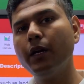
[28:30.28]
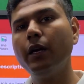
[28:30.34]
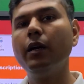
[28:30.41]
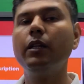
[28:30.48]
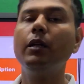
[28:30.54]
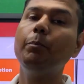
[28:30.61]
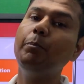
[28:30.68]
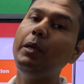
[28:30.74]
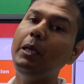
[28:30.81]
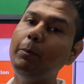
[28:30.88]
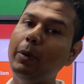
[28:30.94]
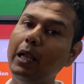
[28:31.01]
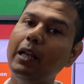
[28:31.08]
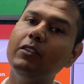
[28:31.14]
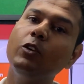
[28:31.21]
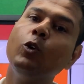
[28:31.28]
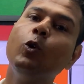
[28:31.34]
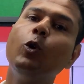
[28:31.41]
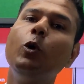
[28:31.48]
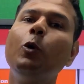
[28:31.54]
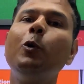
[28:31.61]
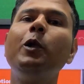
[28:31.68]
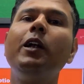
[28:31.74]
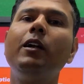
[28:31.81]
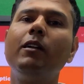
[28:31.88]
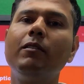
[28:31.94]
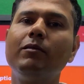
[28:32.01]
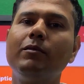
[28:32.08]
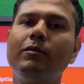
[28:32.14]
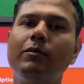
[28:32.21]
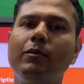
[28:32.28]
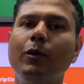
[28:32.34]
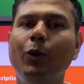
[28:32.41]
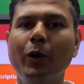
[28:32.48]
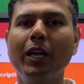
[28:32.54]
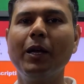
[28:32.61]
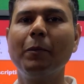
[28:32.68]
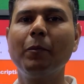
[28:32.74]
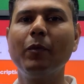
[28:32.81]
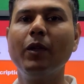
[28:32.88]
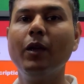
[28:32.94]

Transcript: The people as a whole own it. Okay.